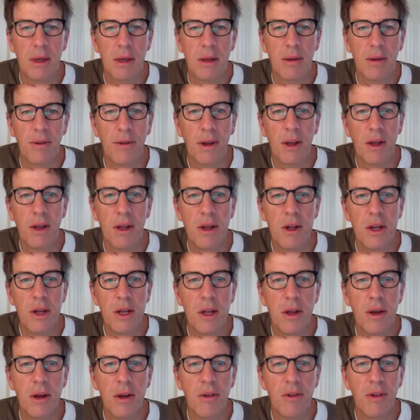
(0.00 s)
So you
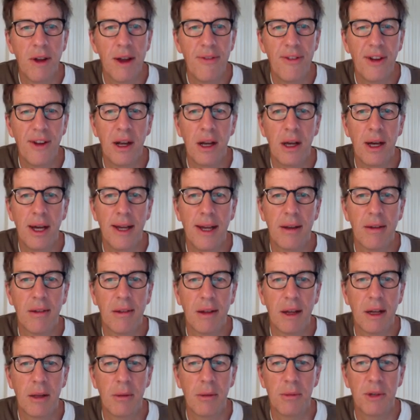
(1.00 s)
do traffic light
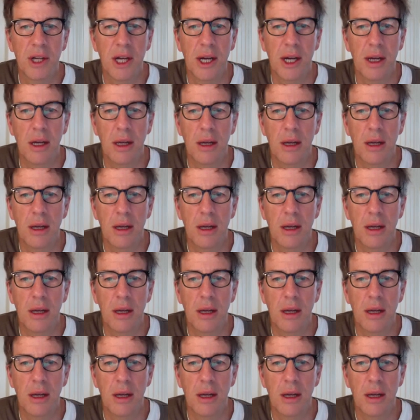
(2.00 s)
sculpture?